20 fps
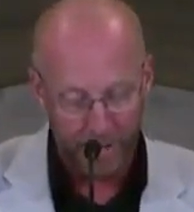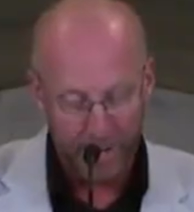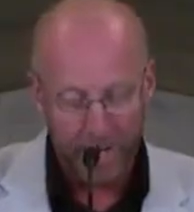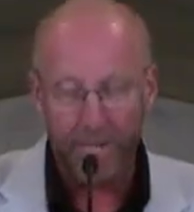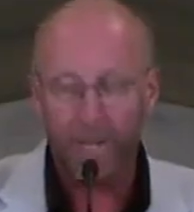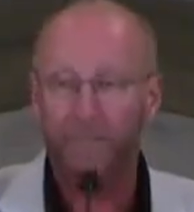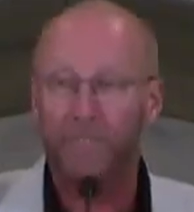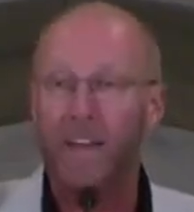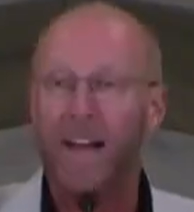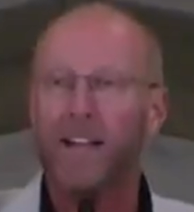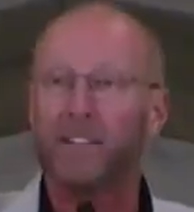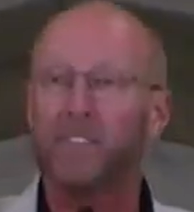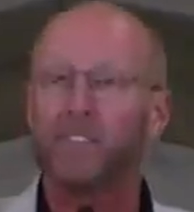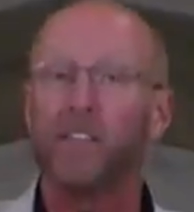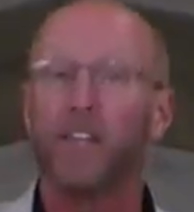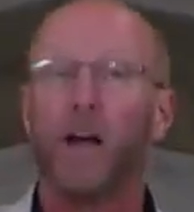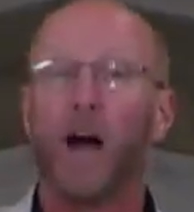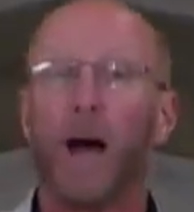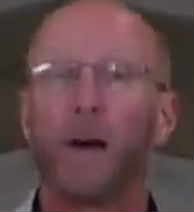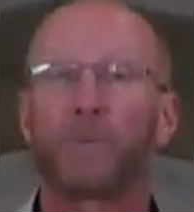if that's
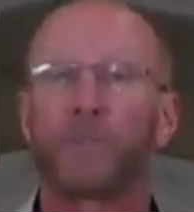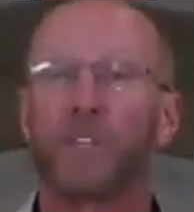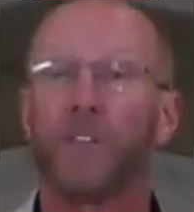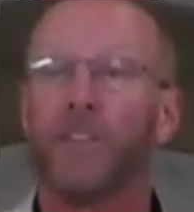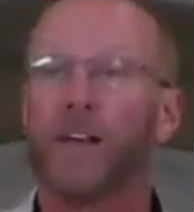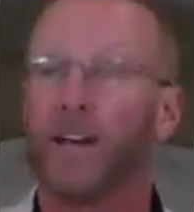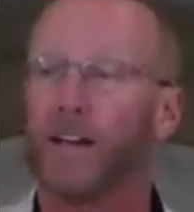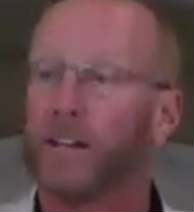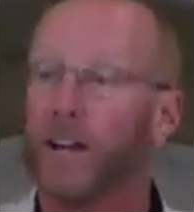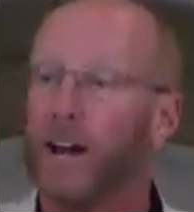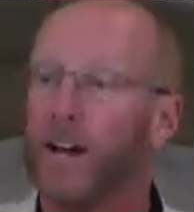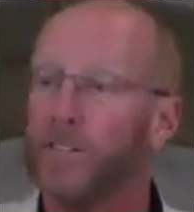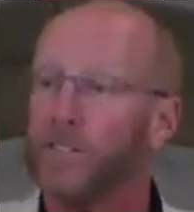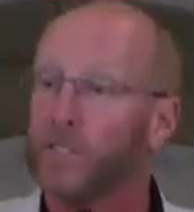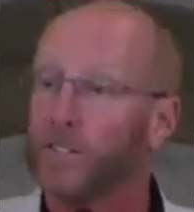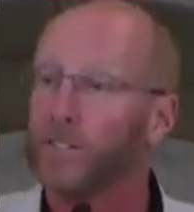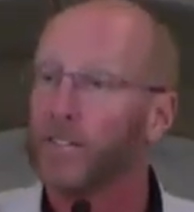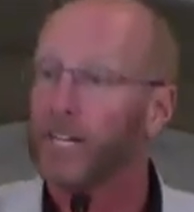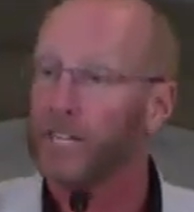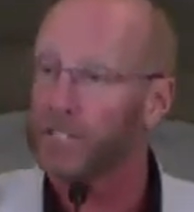the option that God
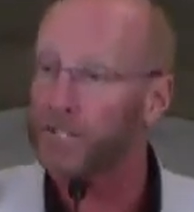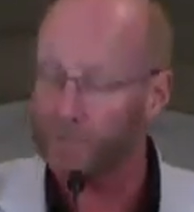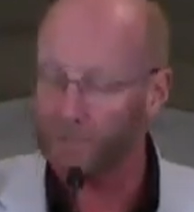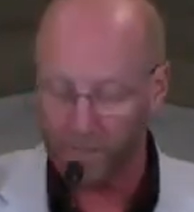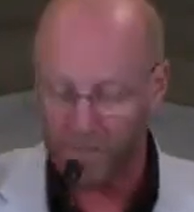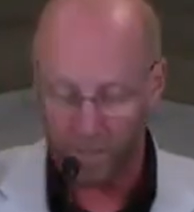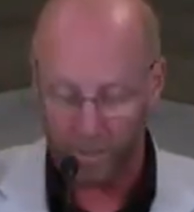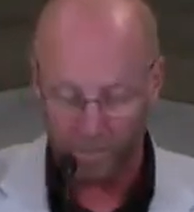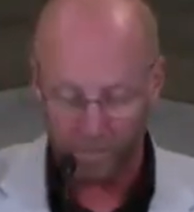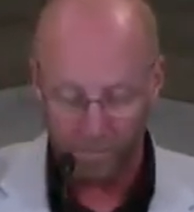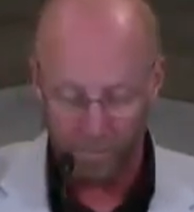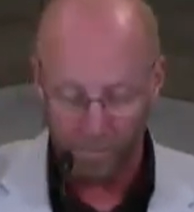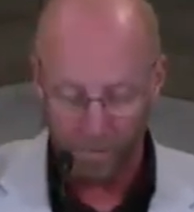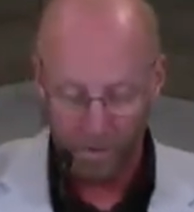selects for him,